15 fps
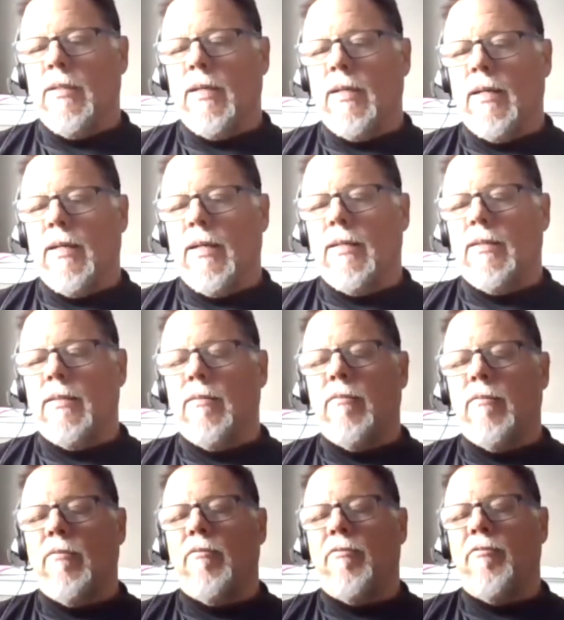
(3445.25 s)

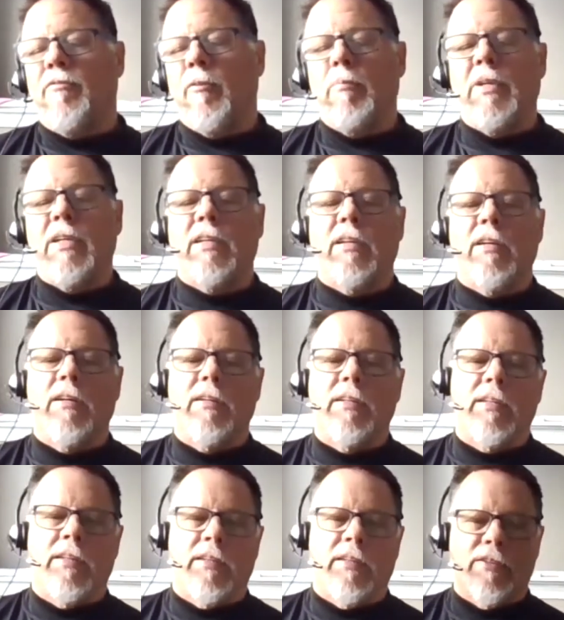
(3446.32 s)

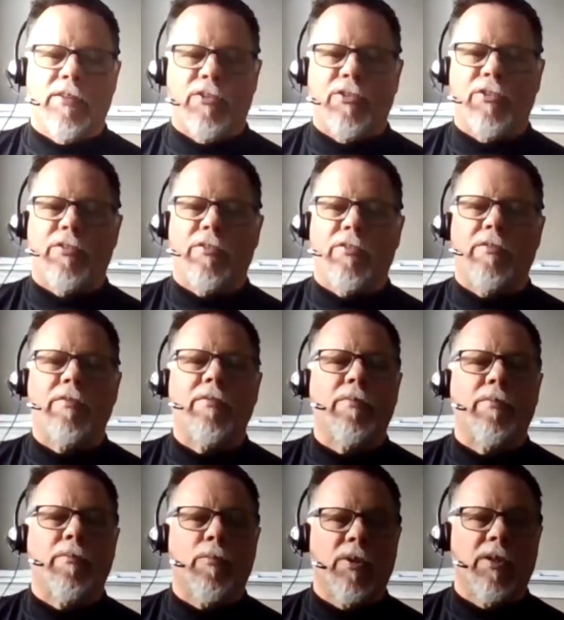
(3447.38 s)
FMEA is
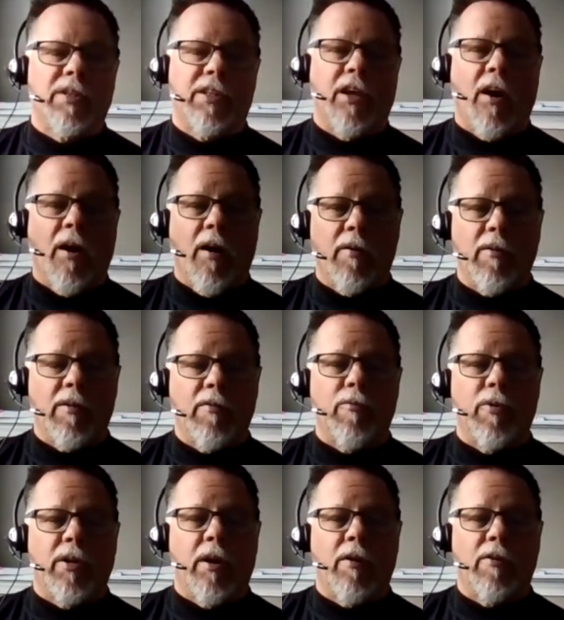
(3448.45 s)
really the heart of
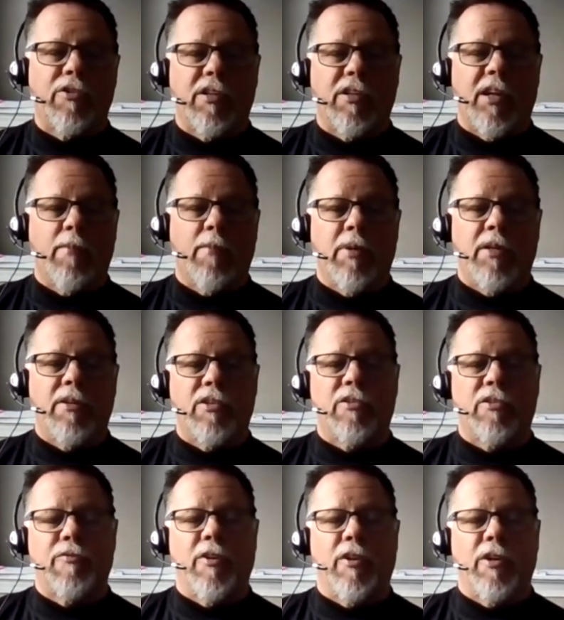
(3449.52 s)
what RCM
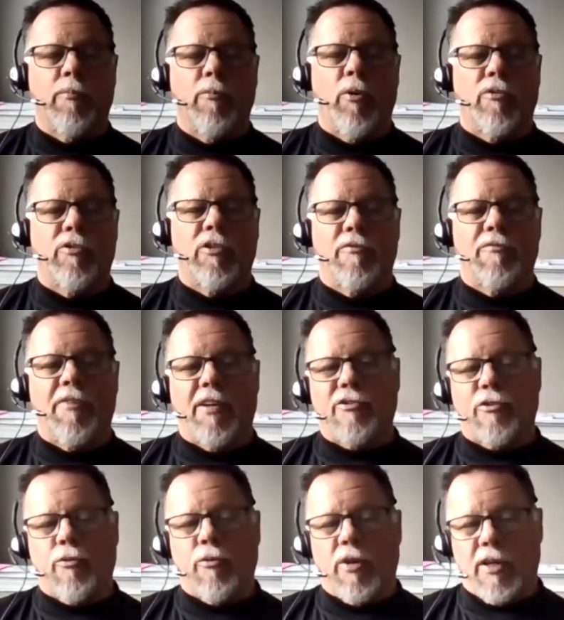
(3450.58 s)
is failure modes and
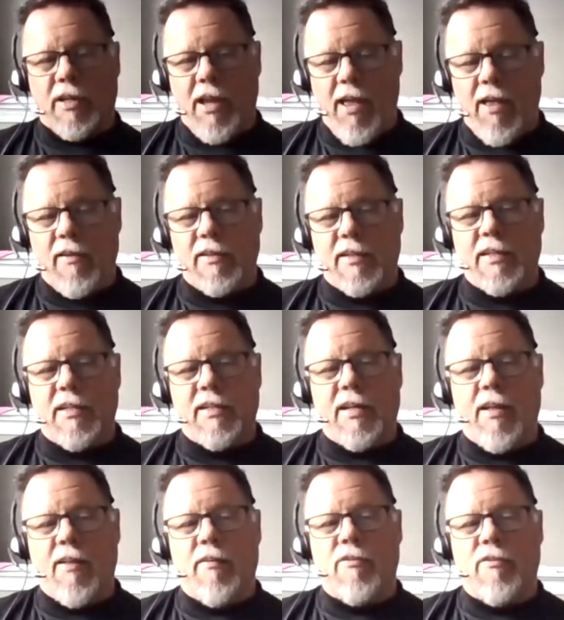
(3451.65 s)
effects criticality
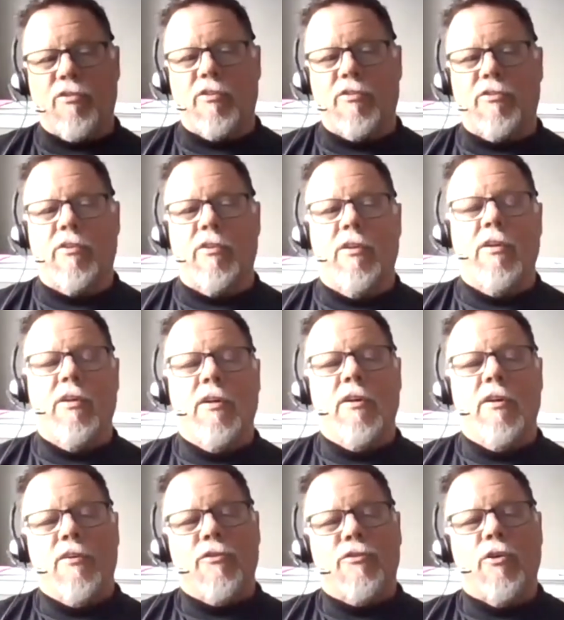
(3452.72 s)
analysis,
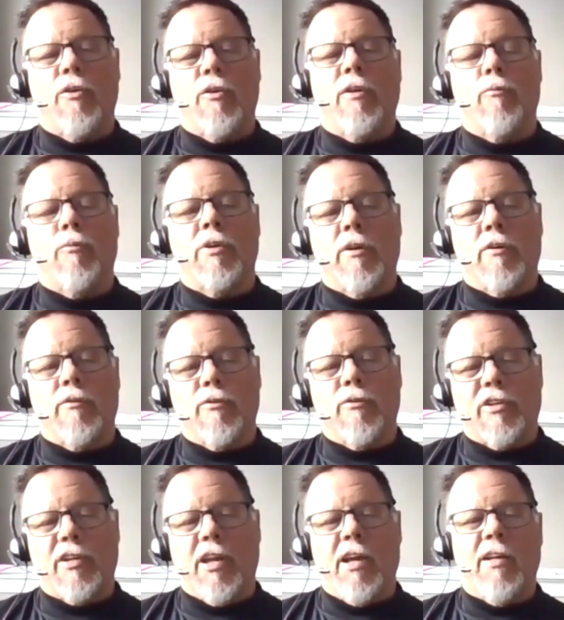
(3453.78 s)
so that we
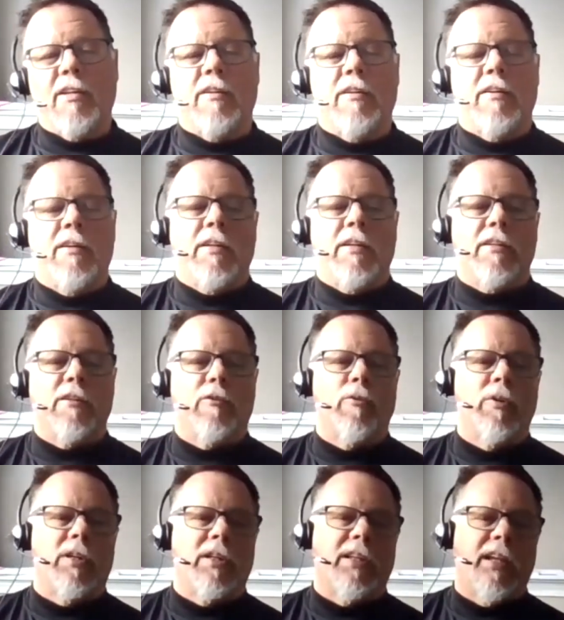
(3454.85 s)
understand the
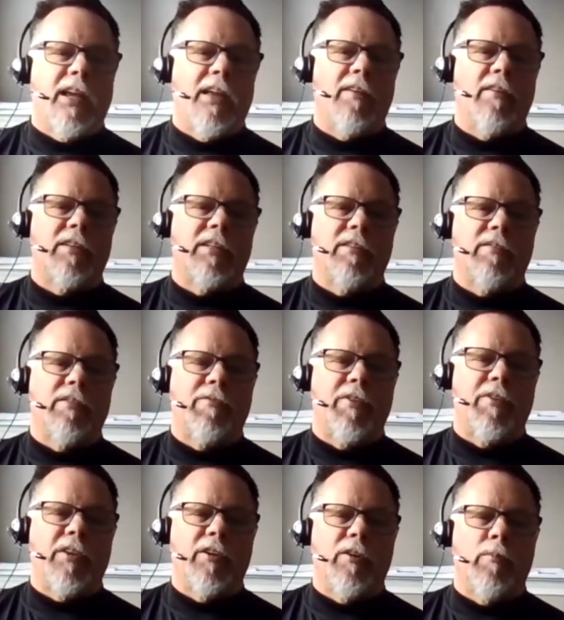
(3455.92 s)
criticality of the
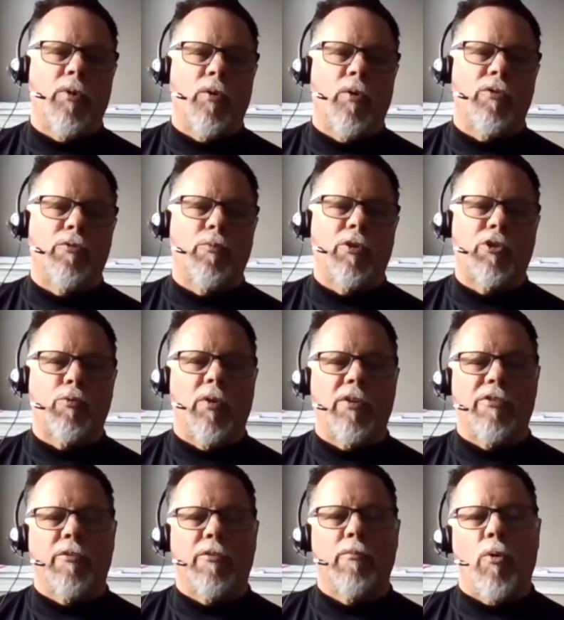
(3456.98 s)
failure modes, which
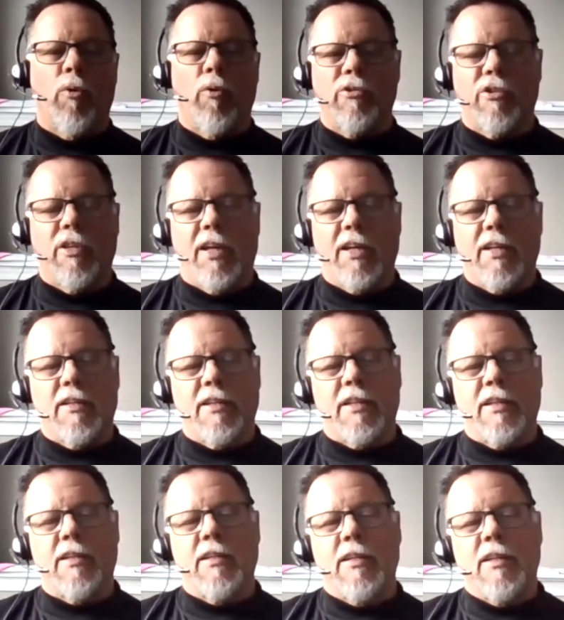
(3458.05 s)
ones are most
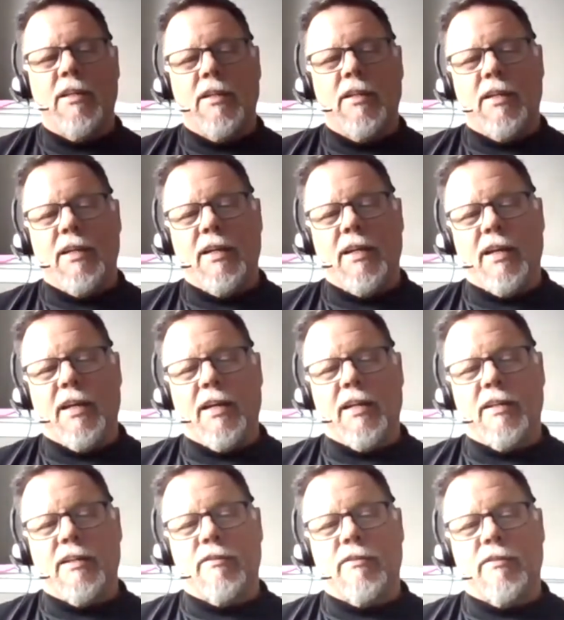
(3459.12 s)
likely,
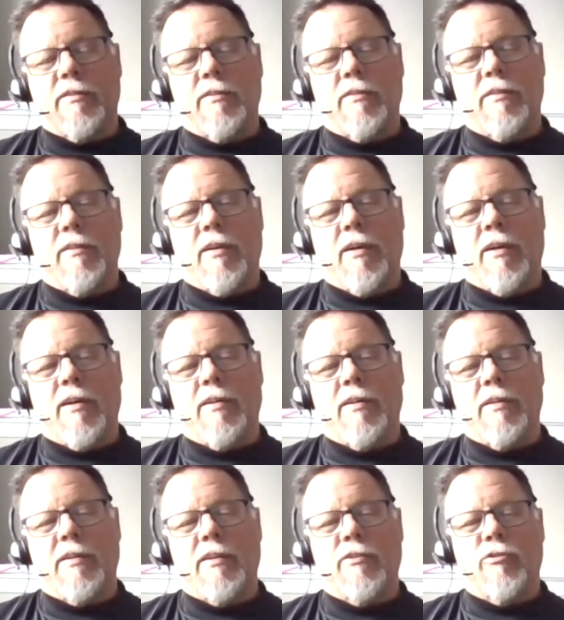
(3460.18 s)
and
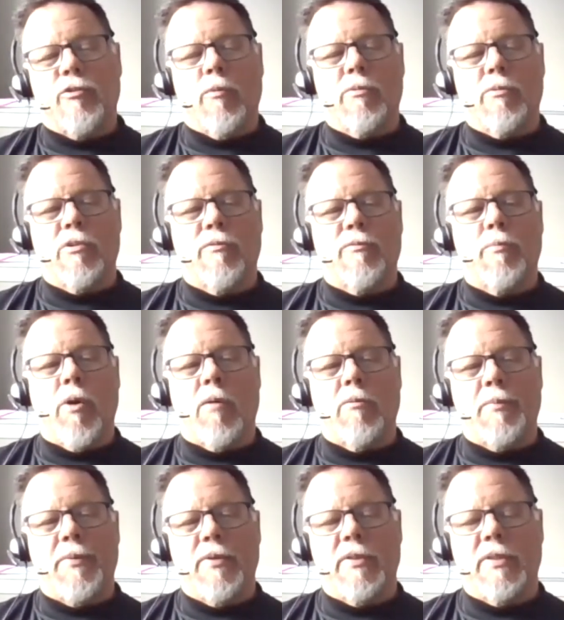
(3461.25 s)
in terms of
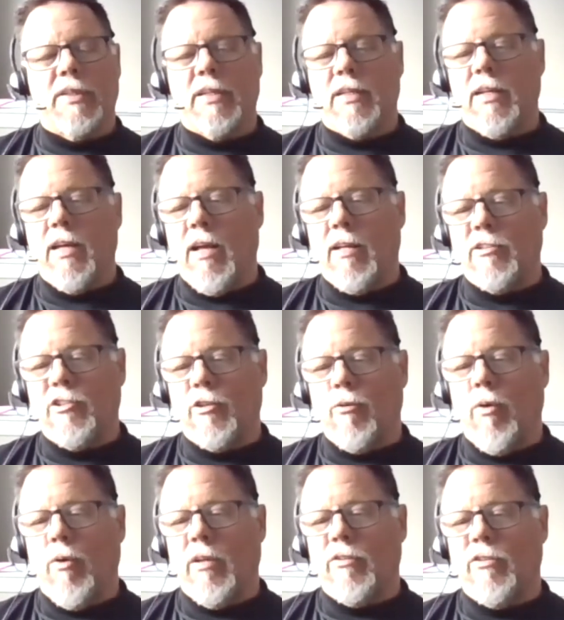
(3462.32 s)
probability and
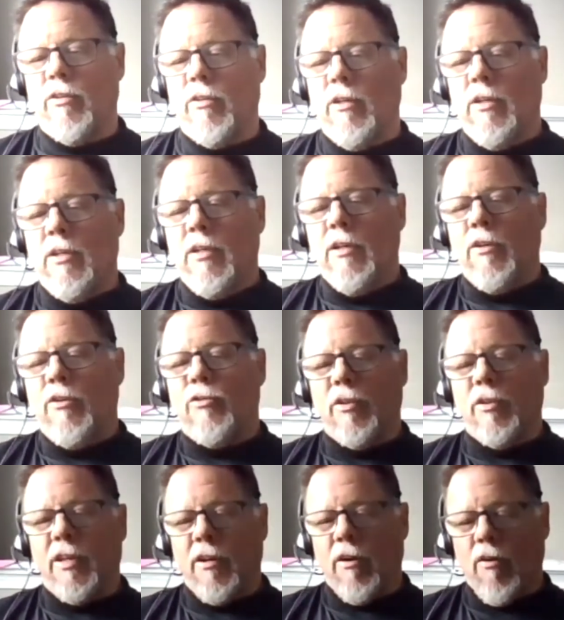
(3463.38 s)
consequence.
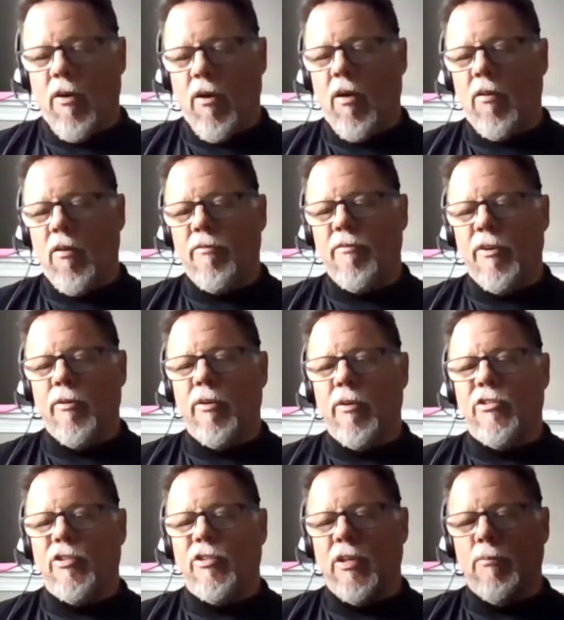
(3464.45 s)
So they are all
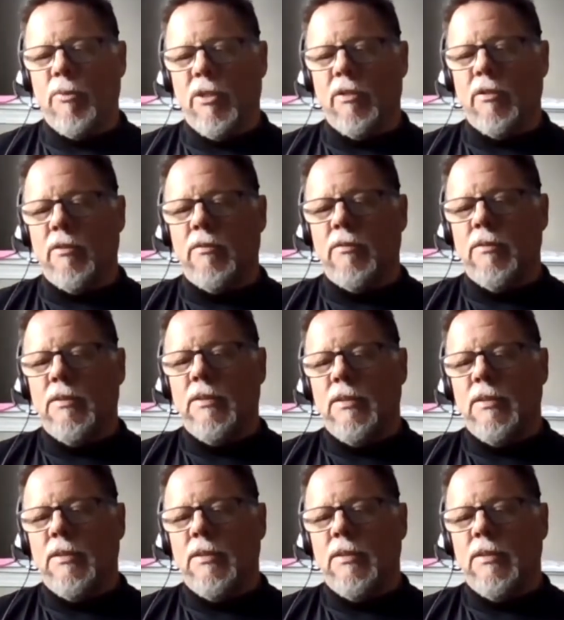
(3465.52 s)
very similar.